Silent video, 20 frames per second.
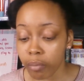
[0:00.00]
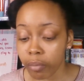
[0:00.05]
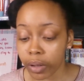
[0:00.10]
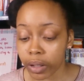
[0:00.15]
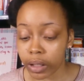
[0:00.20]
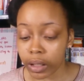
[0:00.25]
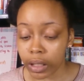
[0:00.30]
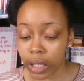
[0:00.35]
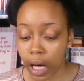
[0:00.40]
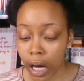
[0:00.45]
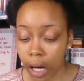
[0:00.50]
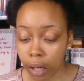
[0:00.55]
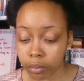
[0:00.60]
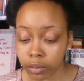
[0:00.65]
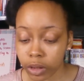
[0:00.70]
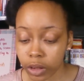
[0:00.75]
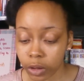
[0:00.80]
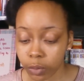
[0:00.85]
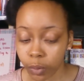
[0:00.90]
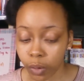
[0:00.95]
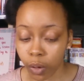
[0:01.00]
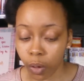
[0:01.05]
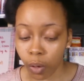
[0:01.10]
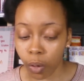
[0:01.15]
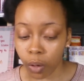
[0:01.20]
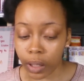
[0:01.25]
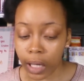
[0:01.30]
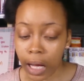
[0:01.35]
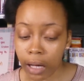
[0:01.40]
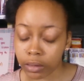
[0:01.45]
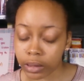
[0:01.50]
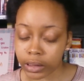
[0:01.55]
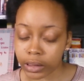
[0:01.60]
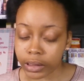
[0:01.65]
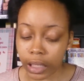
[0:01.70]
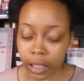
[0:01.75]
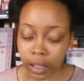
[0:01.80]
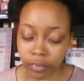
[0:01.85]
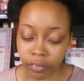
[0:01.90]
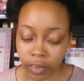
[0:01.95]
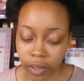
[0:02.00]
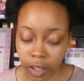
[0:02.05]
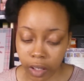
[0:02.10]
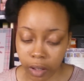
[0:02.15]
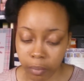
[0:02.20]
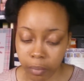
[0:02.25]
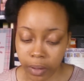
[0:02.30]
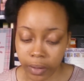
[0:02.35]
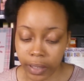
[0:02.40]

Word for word: but the objects were all outside of him.